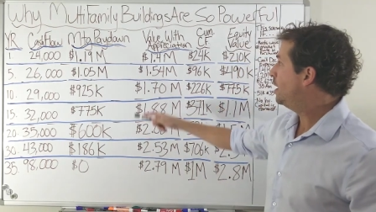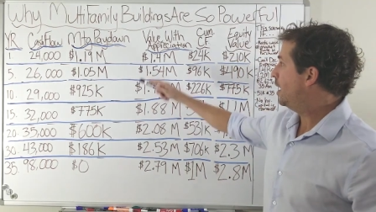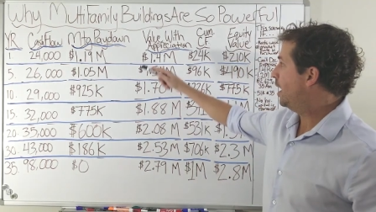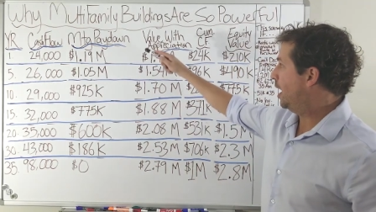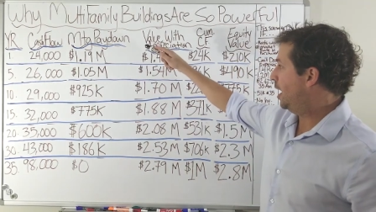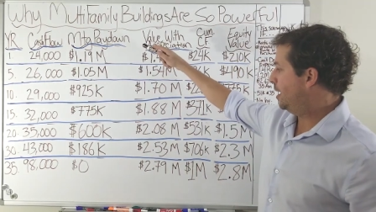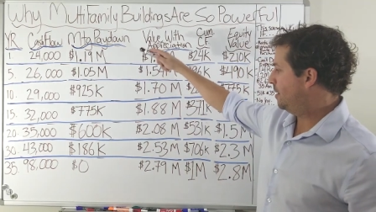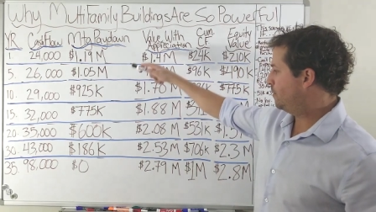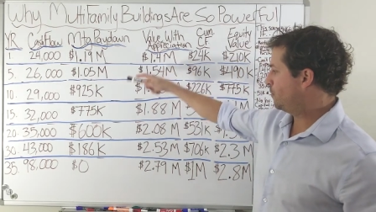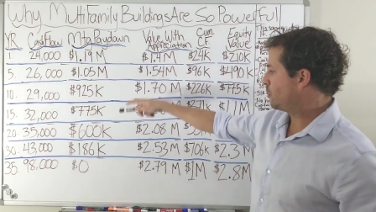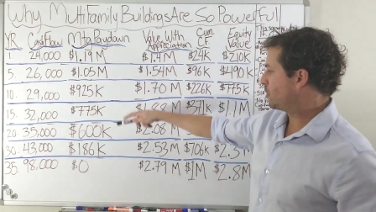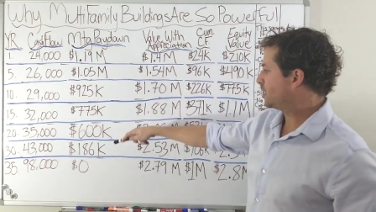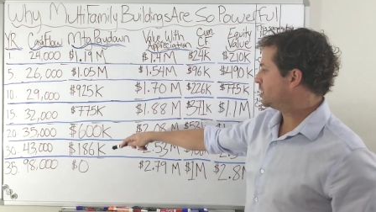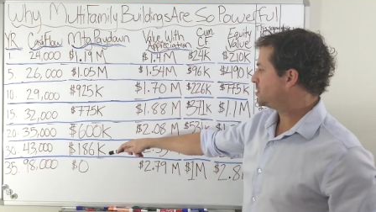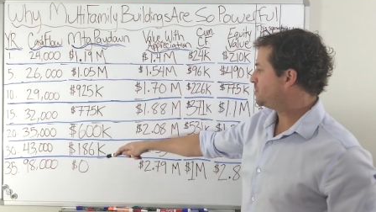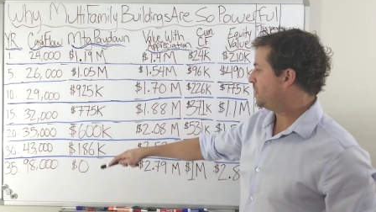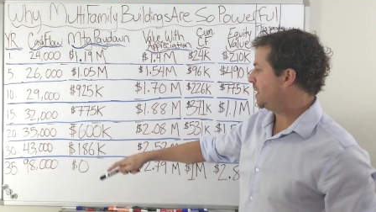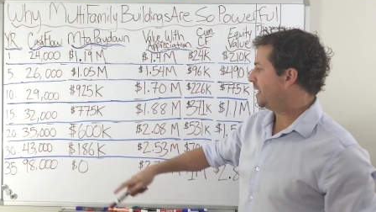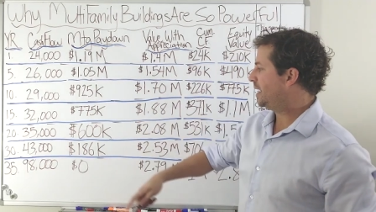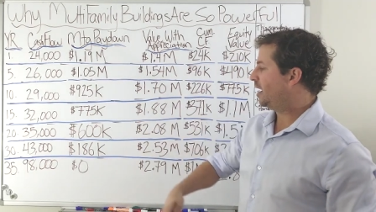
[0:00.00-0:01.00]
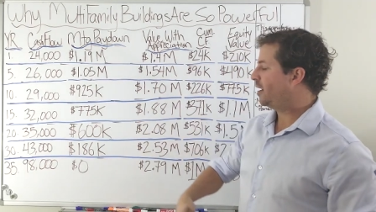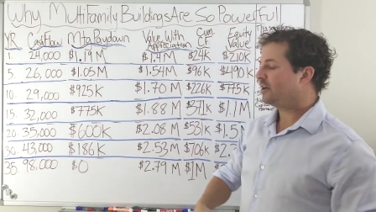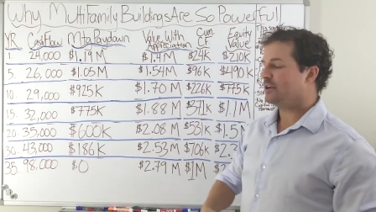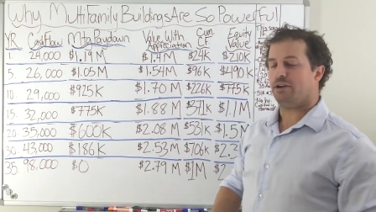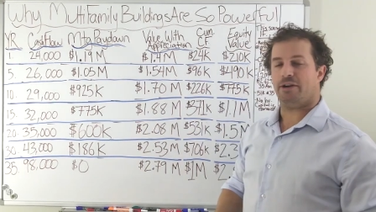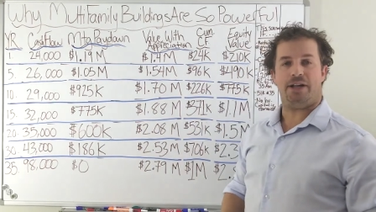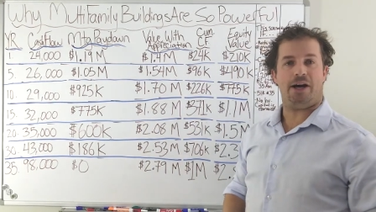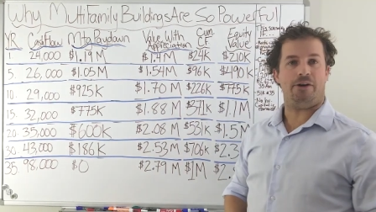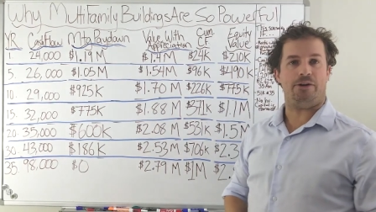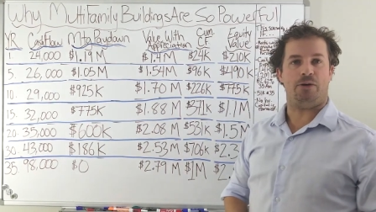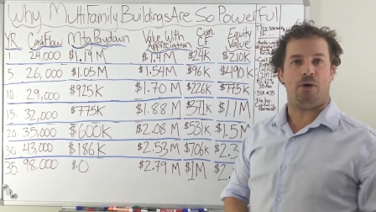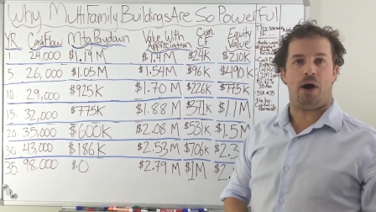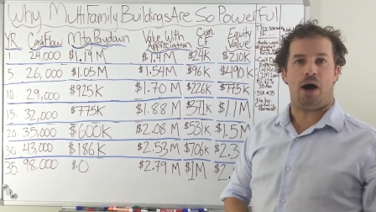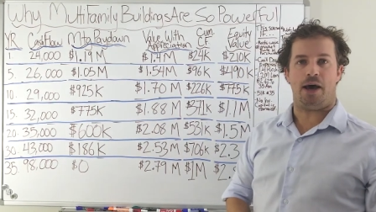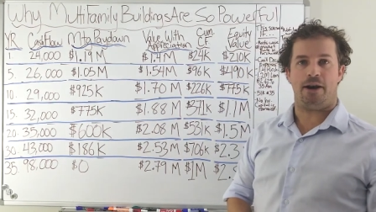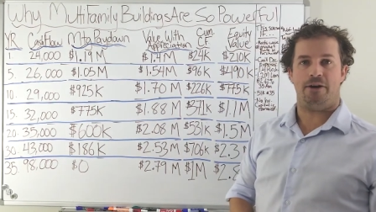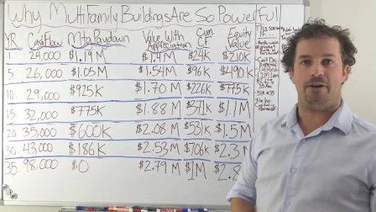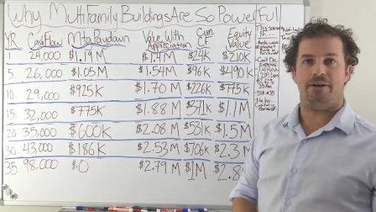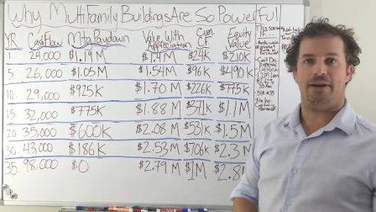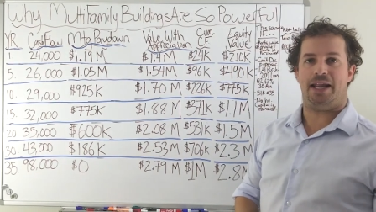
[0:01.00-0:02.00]
Mortgage pay down, you're down to
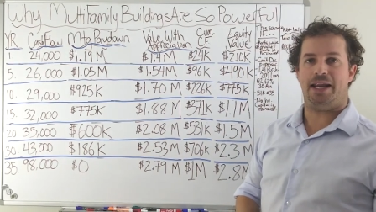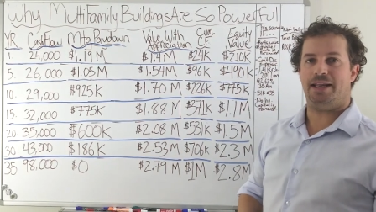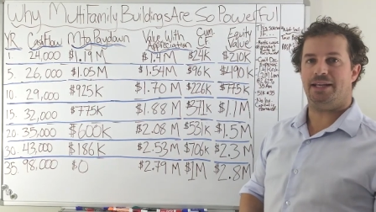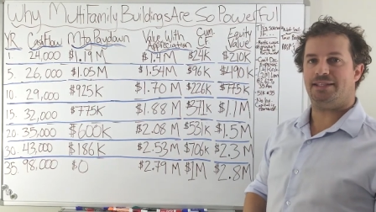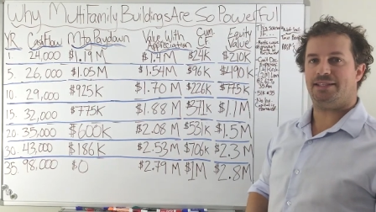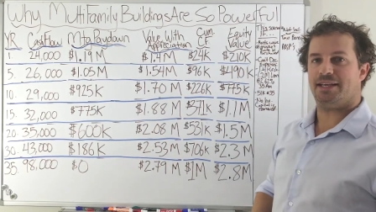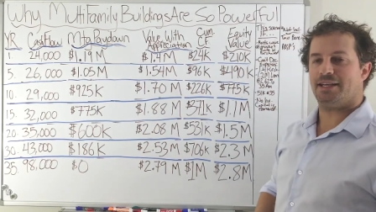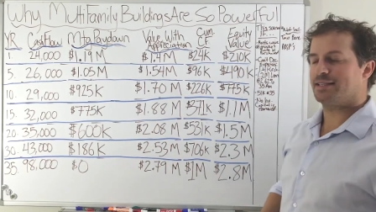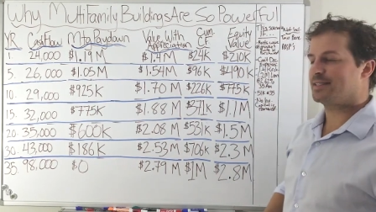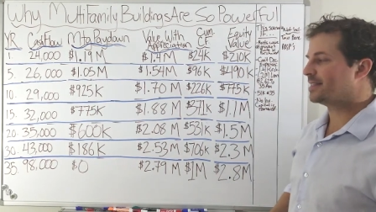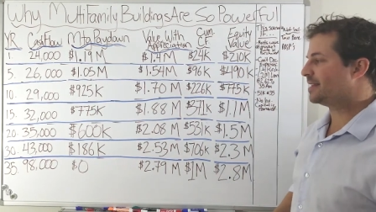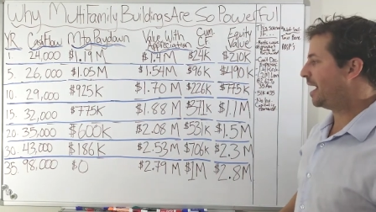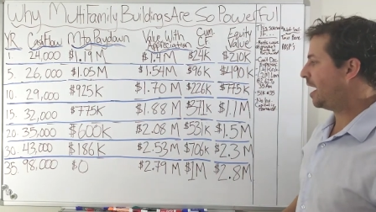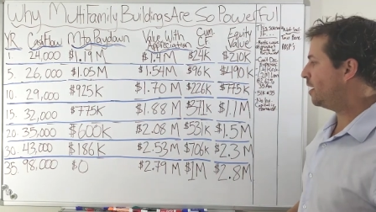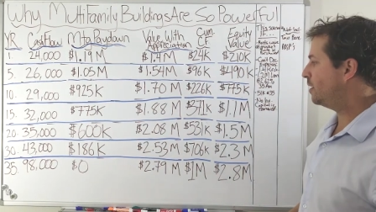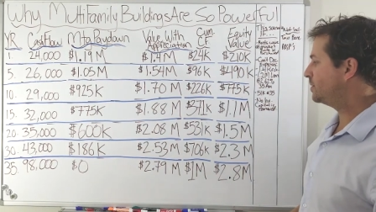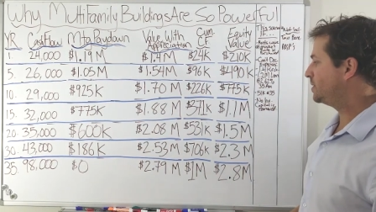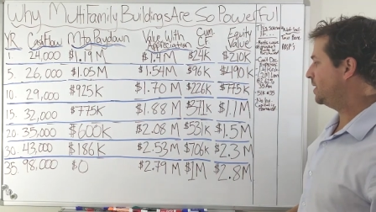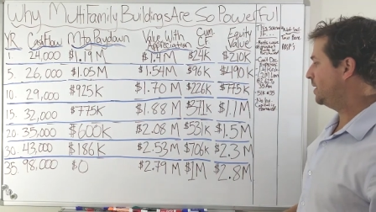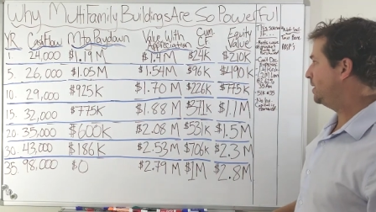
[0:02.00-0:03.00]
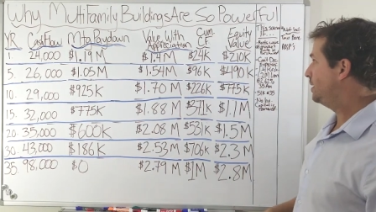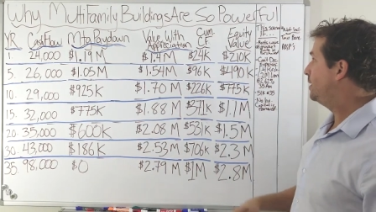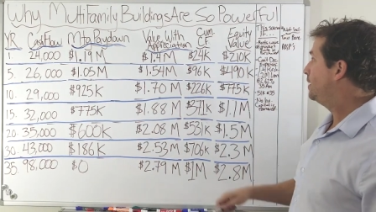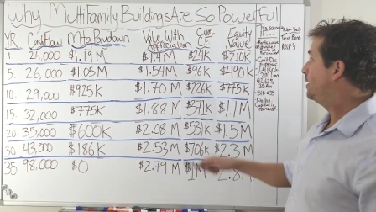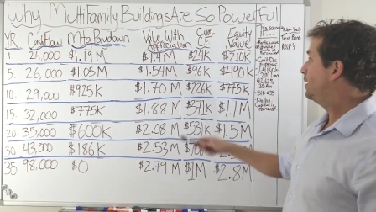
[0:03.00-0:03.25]
186,000.